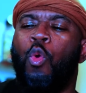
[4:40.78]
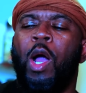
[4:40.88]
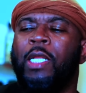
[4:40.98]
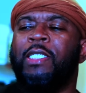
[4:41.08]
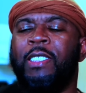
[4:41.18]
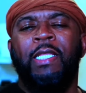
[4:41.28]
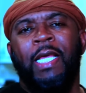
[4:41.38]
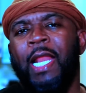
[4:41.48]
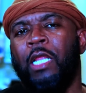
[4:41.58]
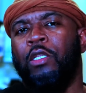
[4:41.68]
quality
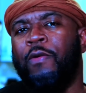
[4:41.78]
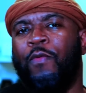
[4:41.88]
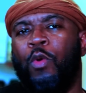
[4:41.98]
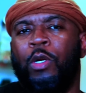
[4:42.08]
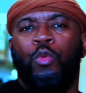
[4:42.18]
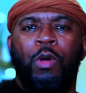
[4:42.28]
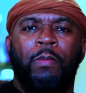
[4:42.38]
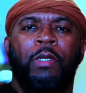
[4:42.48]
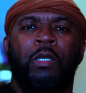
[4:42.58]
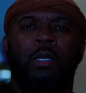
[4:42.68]
that I look for in a woman.